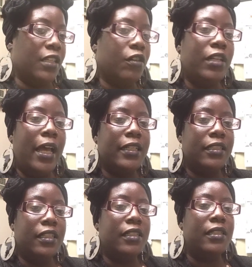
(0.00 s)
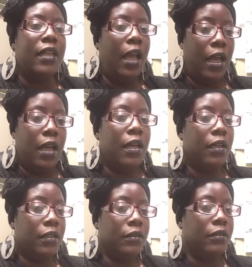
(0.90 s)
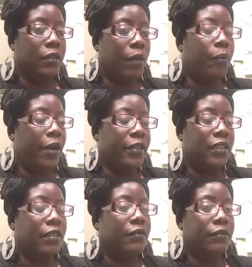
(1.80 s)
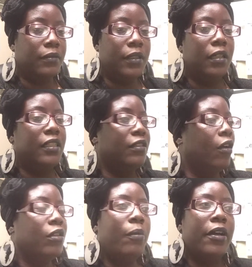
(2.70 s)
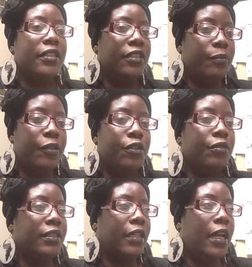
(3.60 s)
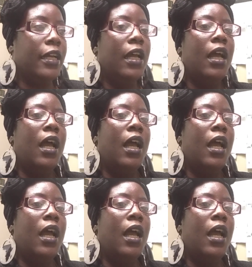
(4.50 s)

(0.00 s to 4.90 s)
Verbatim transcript: so that's just a part of, it's all a part of the spiritual attack.